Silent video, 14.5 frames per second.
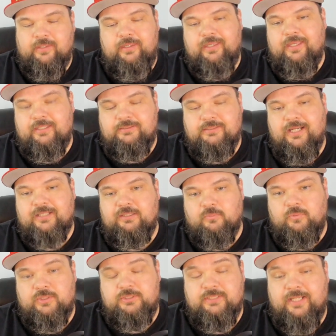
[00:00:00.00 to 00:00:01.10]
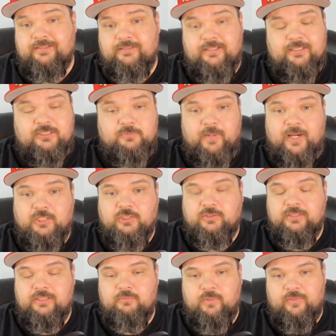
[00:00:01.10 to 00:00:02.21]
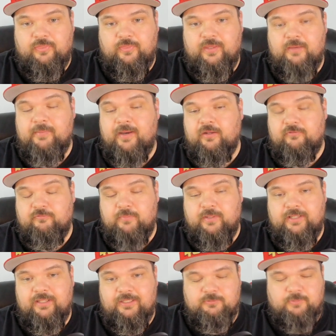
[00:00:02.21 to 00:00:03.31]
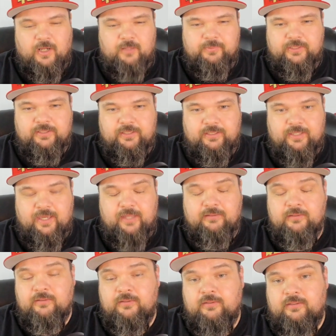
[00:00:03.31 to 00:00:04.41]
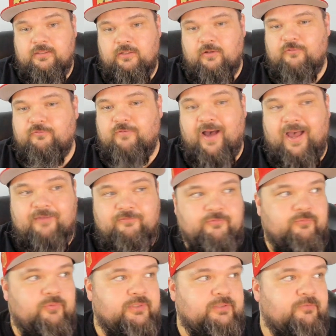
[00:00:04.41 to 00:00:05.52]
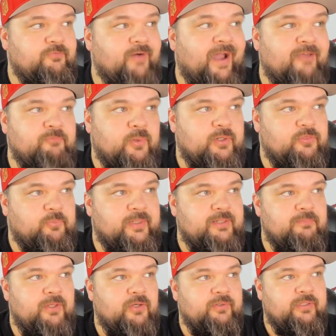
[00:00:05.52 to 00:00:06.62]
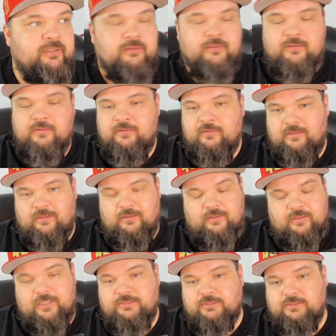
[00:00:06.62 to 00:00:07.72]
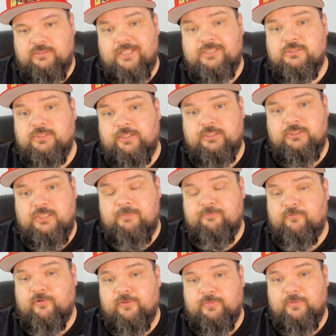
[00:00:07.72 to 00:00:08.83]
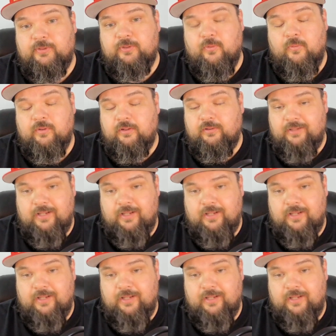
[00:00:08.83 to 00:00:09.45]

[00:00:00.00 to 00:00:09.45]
It's not the worst idea, especially with the amount of money he's probably going to get. 5.3 million. That's dirt cheap for a third corner.